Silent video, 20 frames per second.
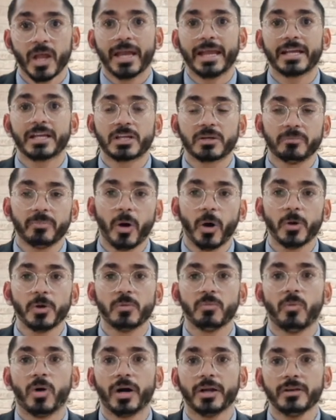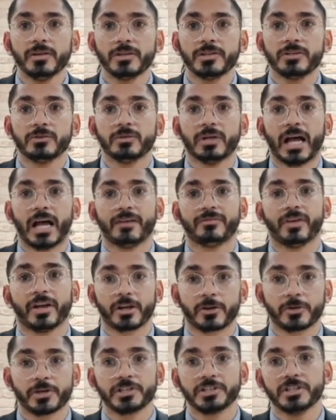In component 1, you'll have a
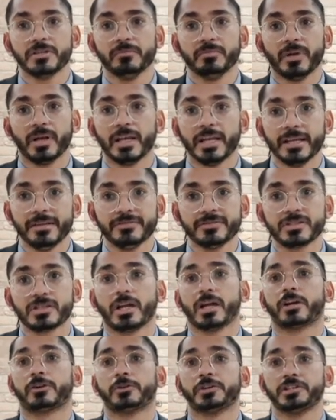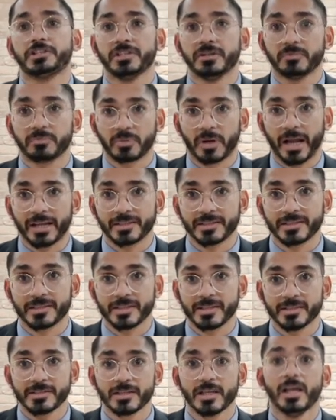Christian beliefs, a Christian
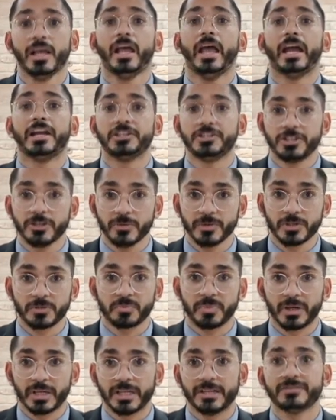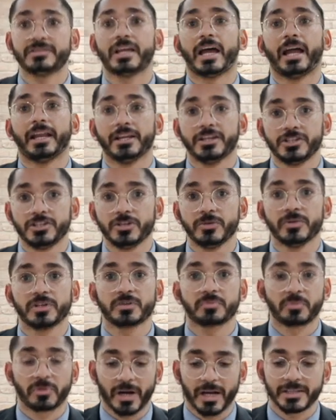practices, a Jewish beliefs and a
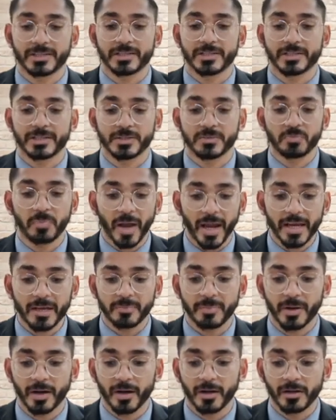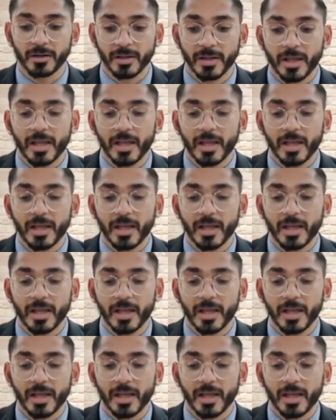Jewish practices paper.